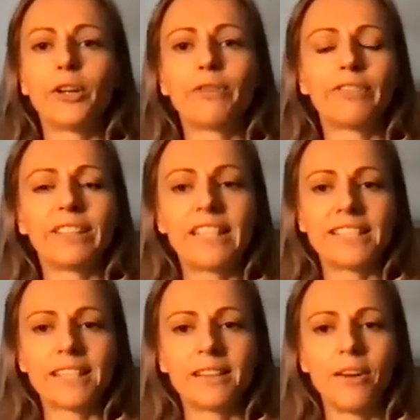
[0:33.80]

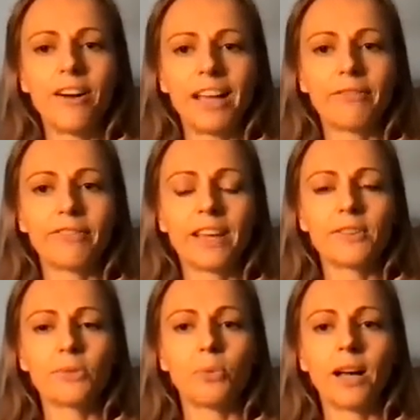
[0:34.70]
feelings in life
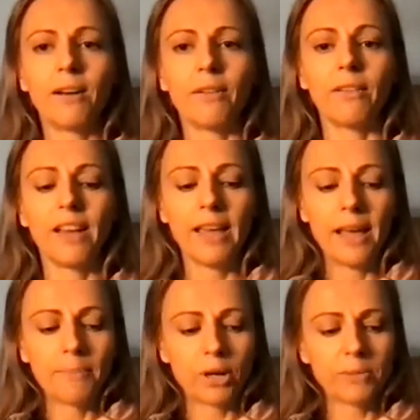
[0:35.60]
as well.
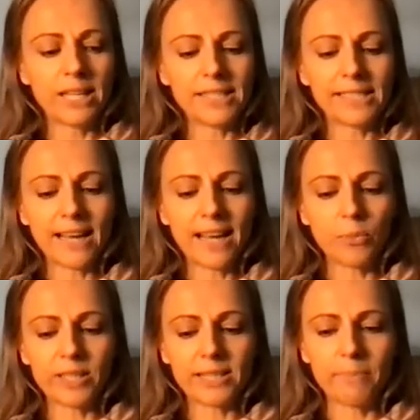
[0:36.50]
But I'm going to start
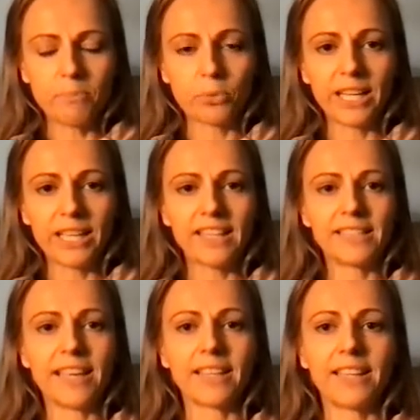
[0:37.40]
with some breathing
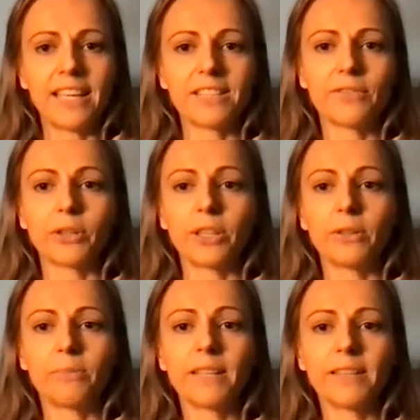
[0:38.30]
techniques for
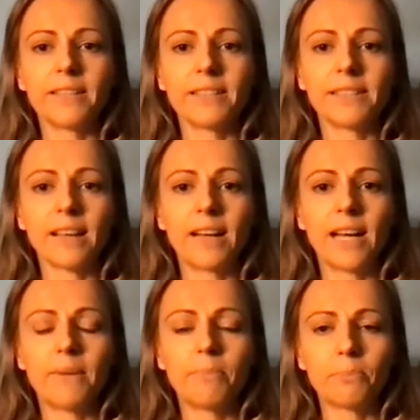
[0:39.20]
you, because
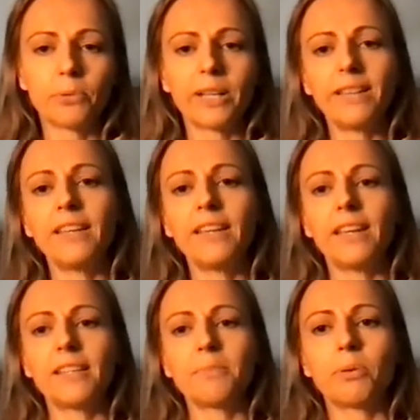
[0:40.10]
breathing
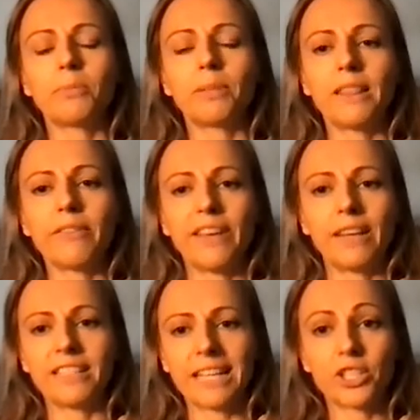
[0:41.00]
is probably the
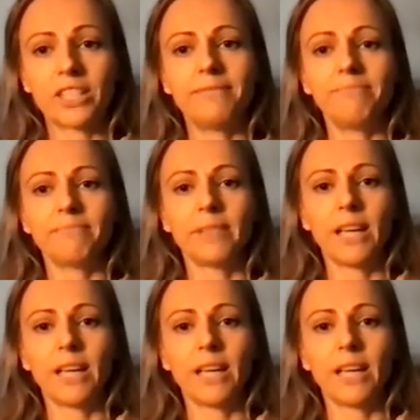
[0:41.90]
foundation.